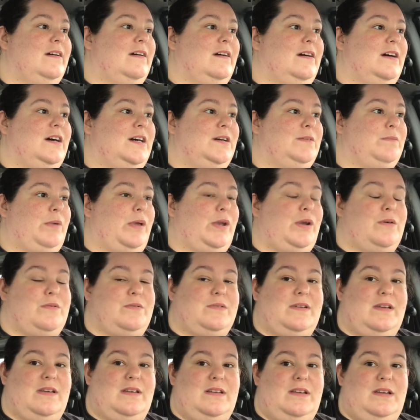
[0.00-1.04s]

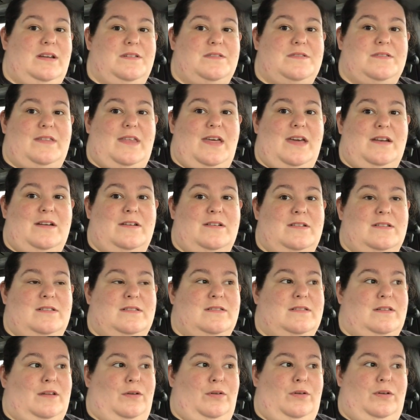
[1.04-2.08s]
10 years later, it
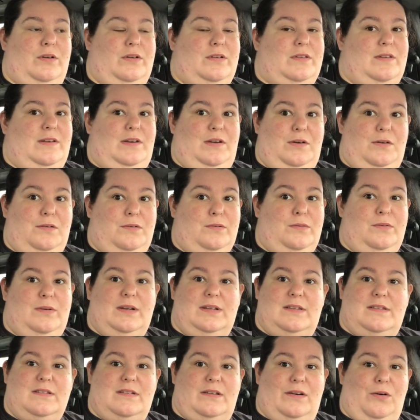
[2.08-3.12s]
still looks new,
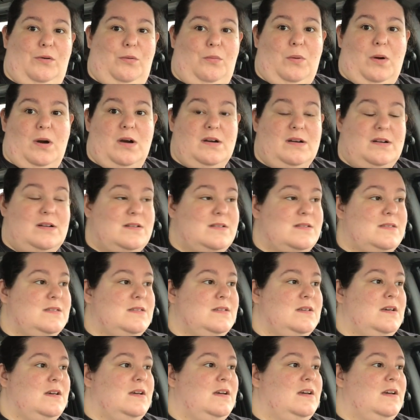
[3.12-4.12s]
it still works.